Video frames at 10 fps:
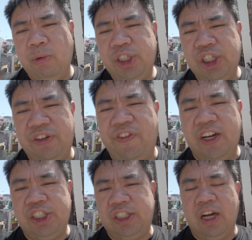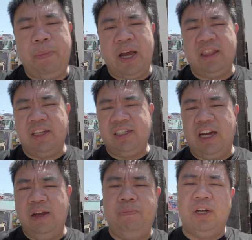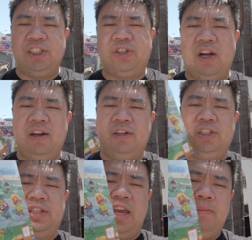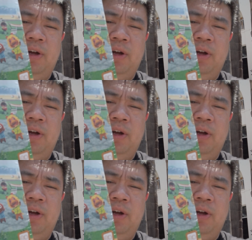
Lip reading: we just finished up at the Thai restaurant and just came